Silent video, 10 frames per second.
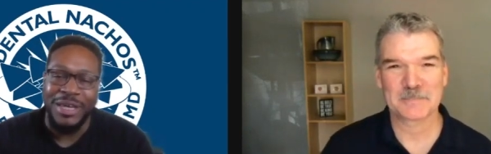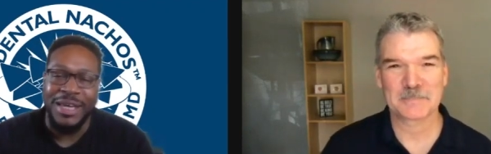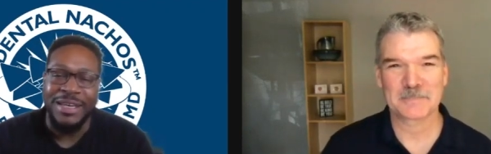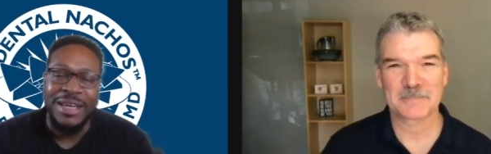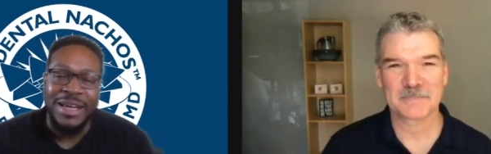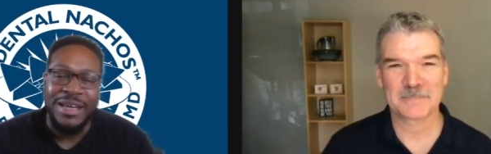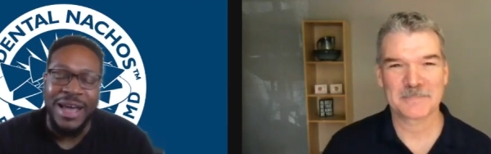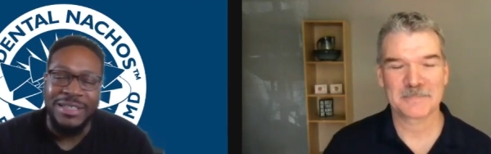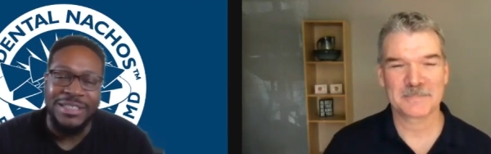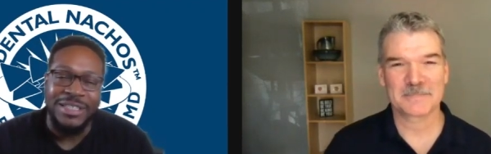Speaker 1: in, and
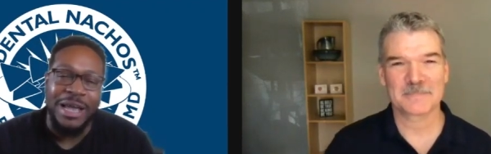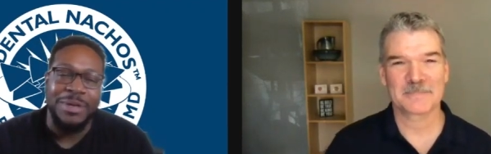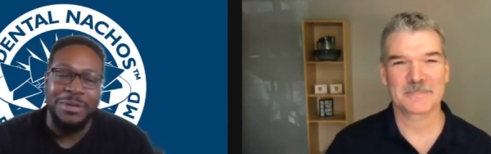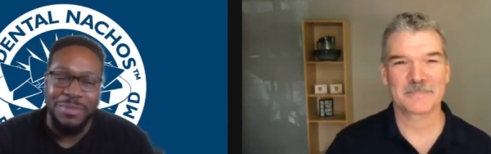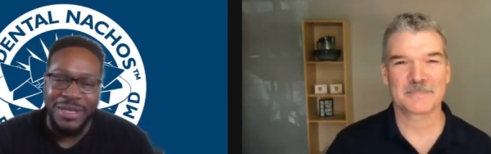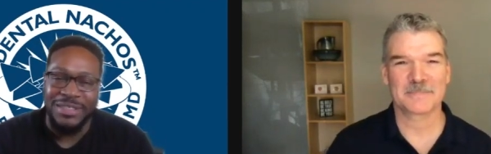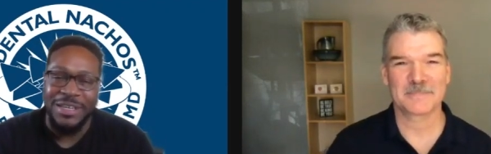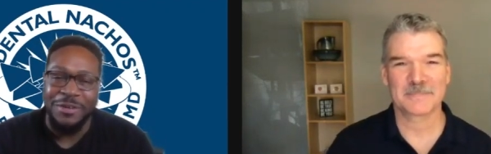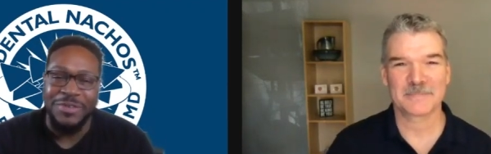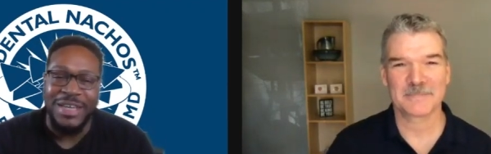that is Jamie DiBease
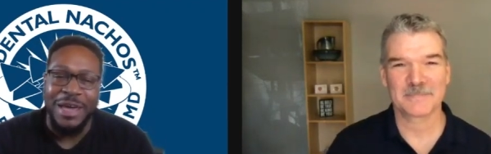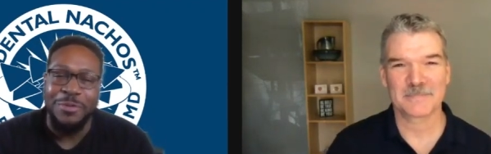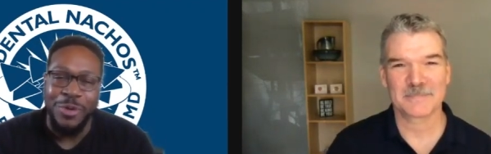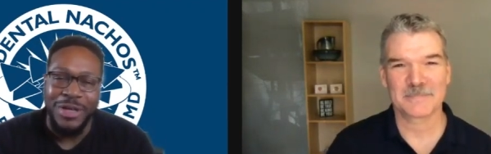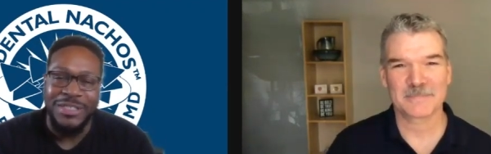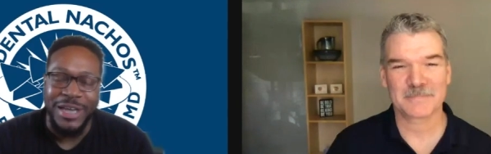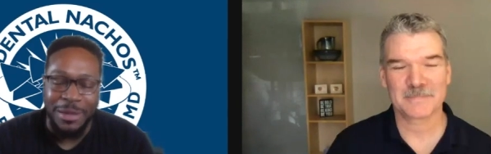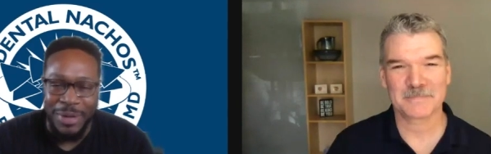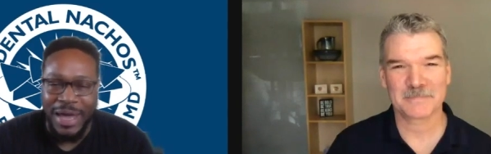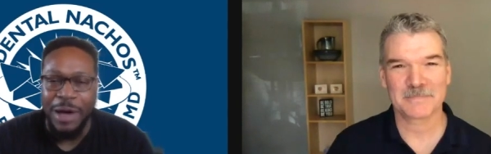of Day One.
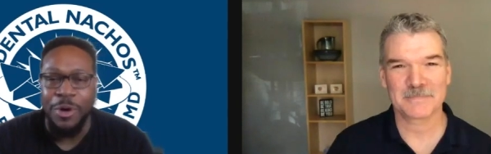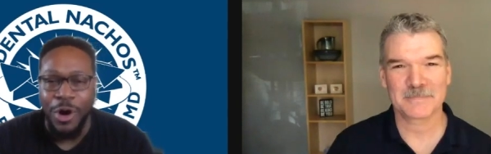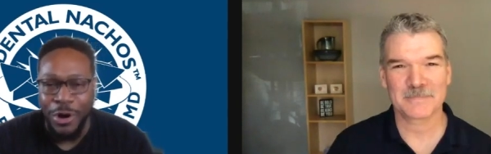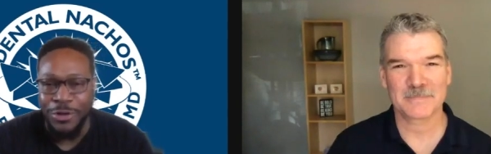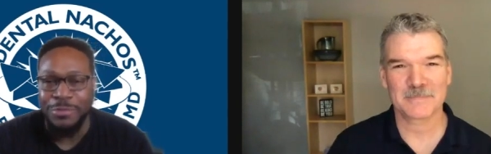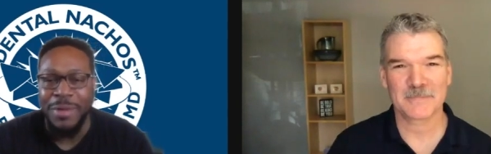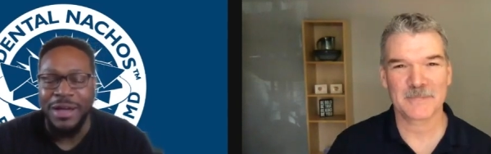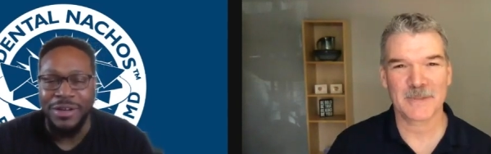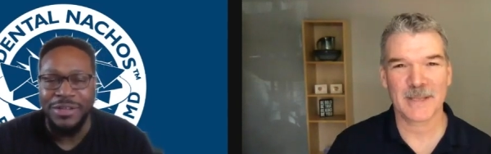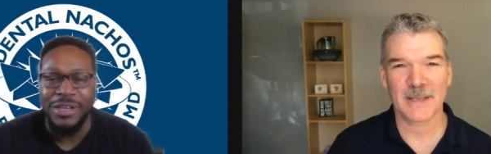Jamie, how are you, my
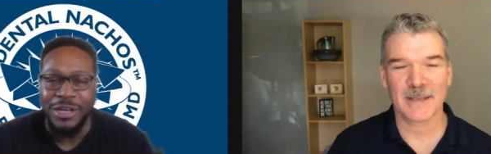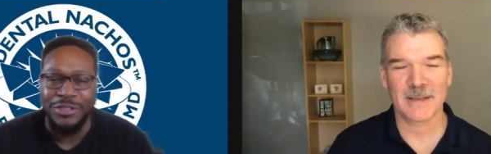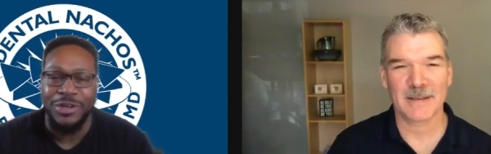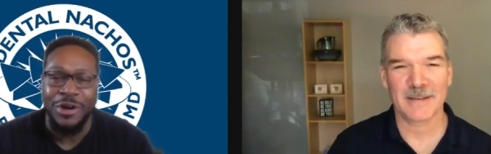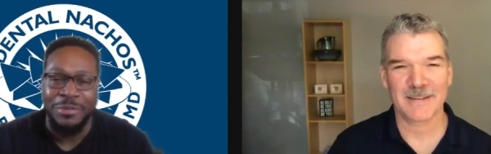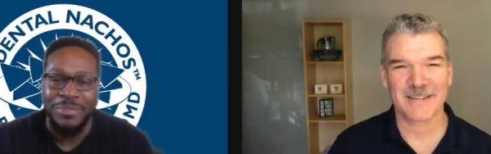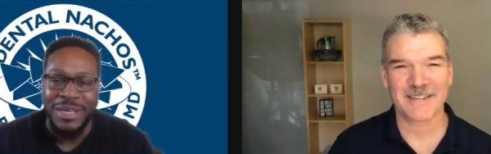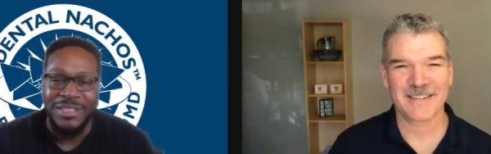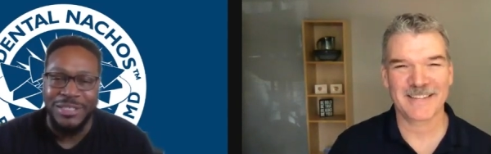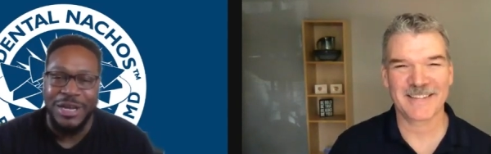good luck charm,
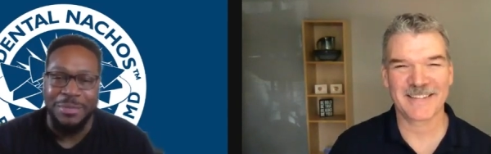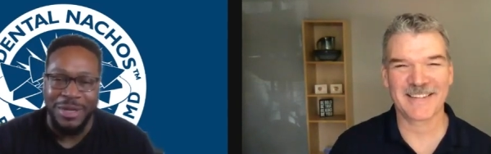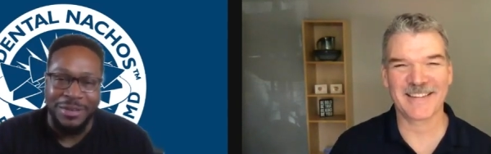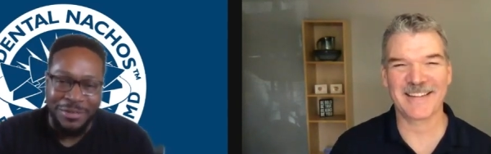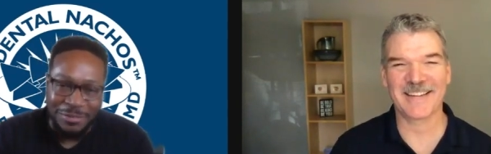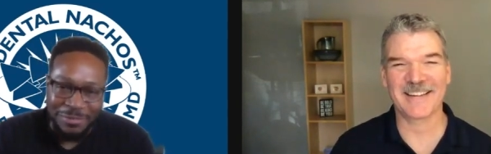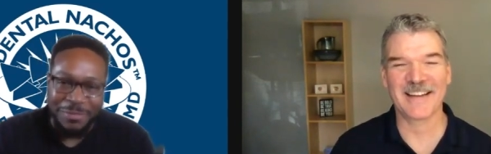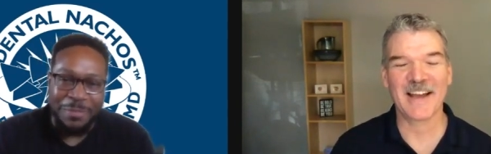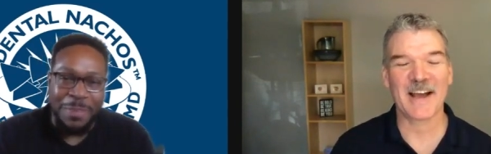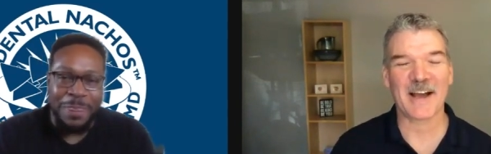Jamie?
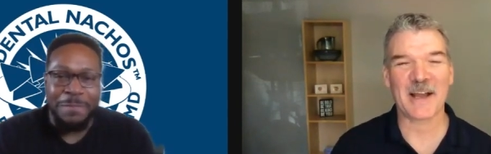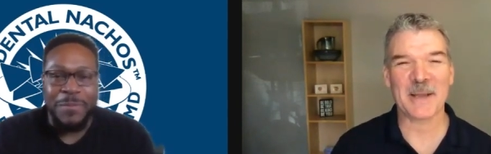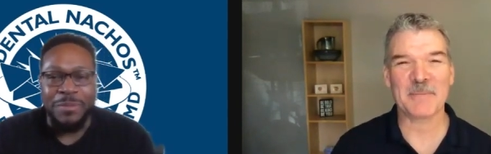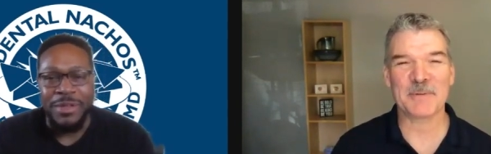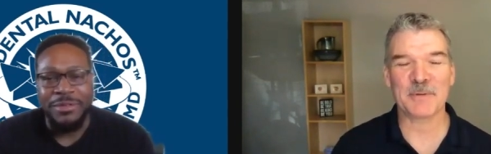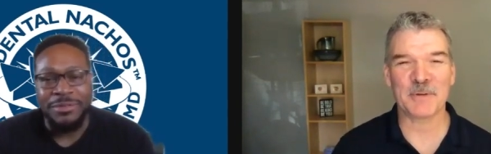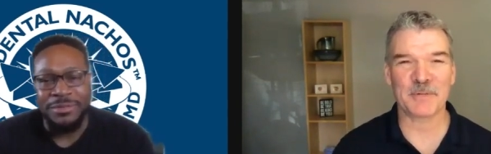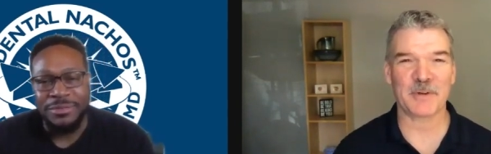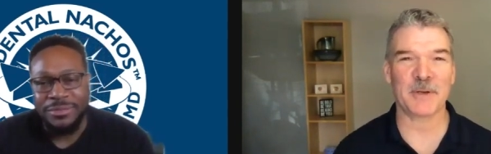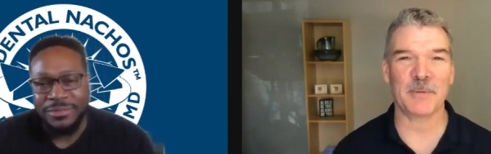
Speaker 2: I am doing
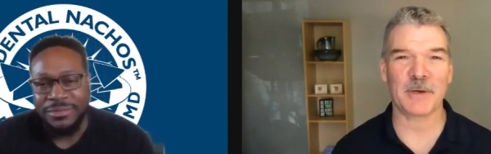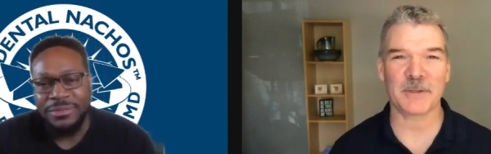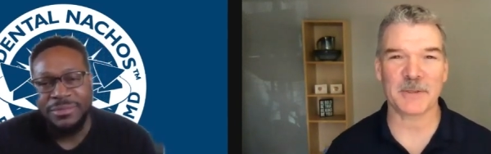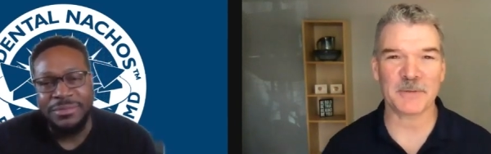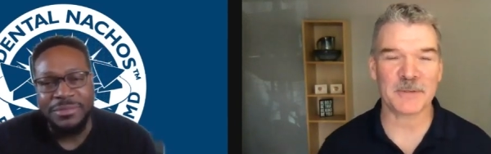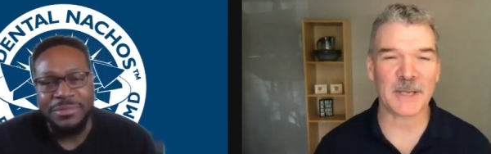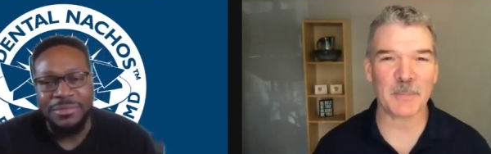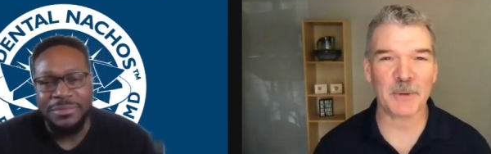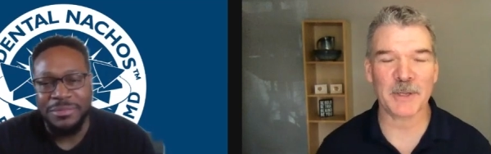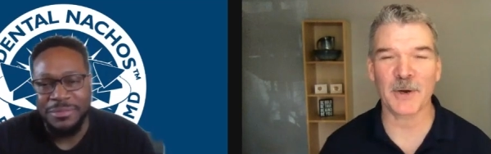very well. You
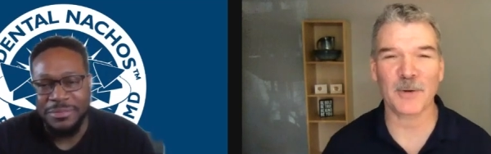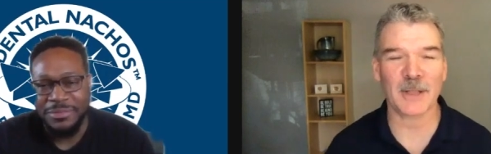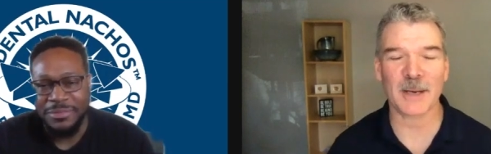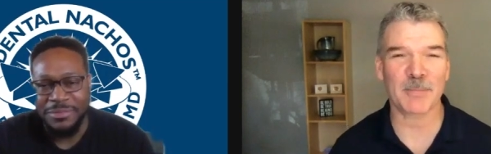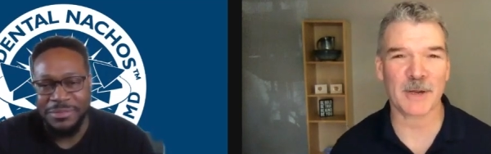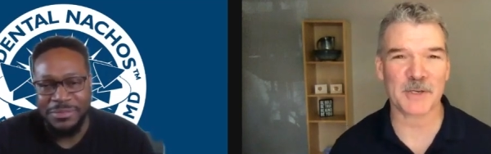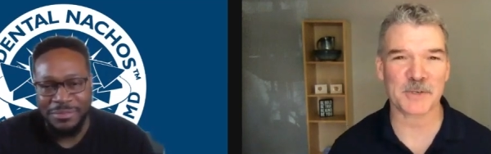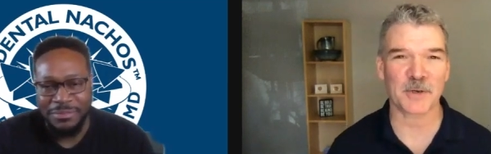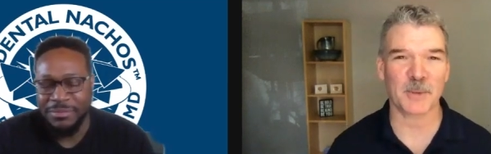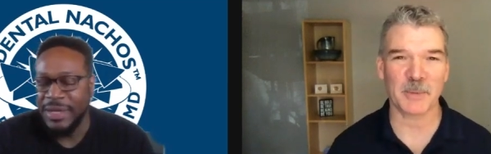not putting a whole lot of
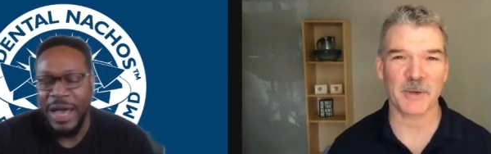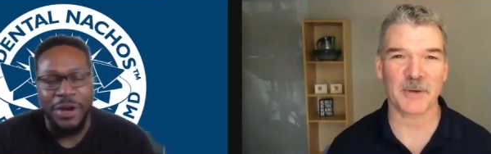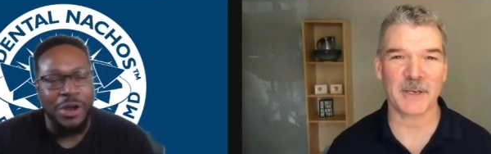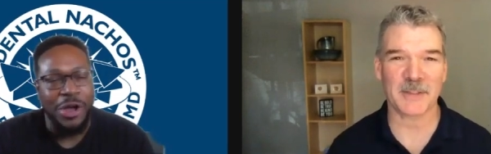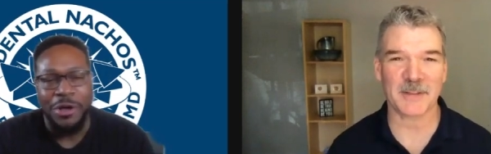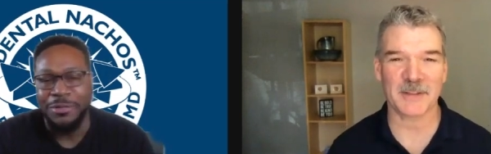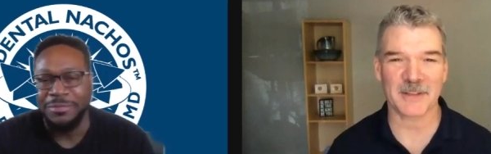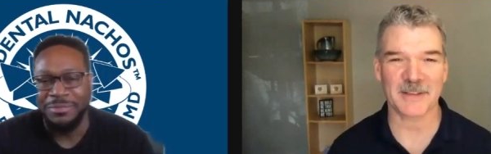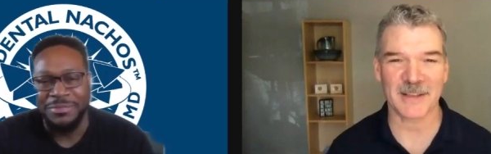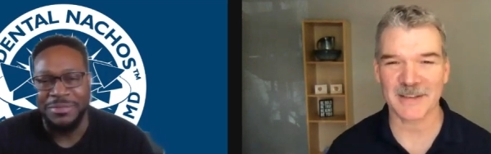pressure on me not or anything all.
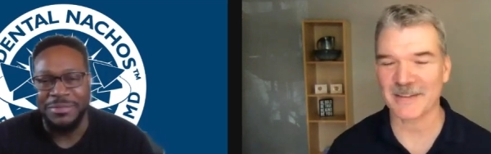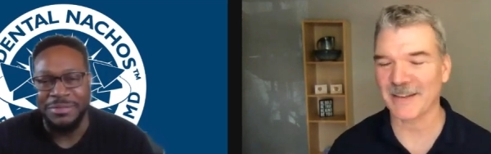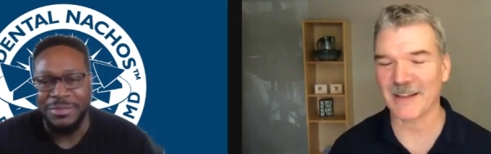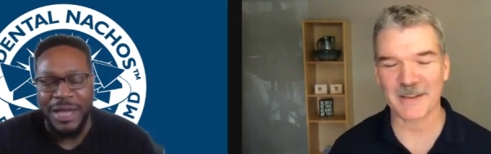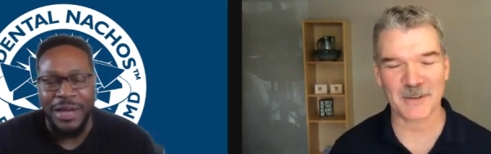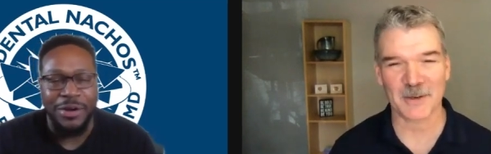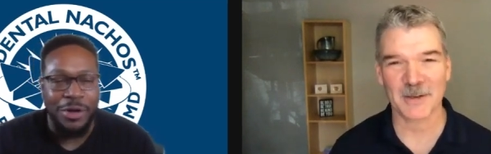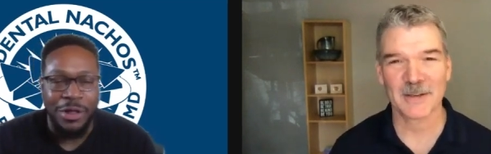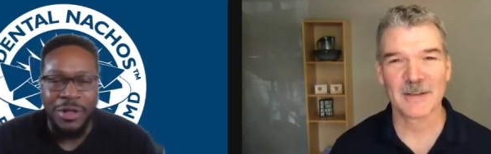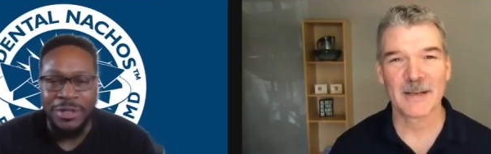like that. Not, not at, all.
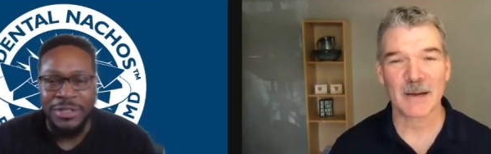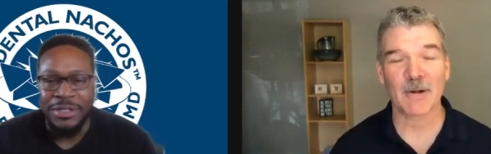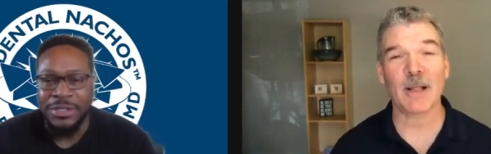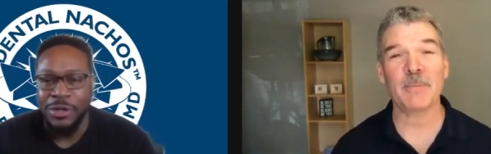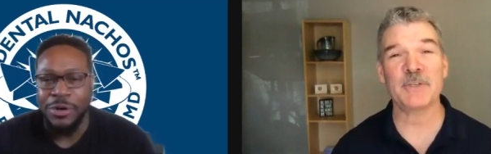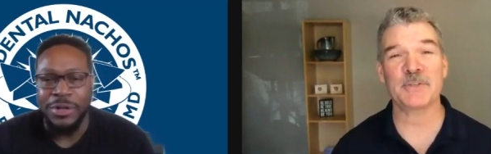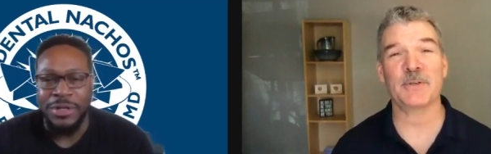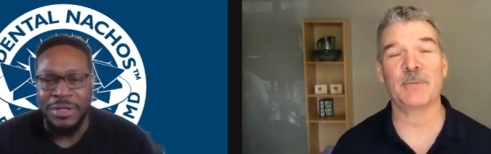all. Well, I'll be sure to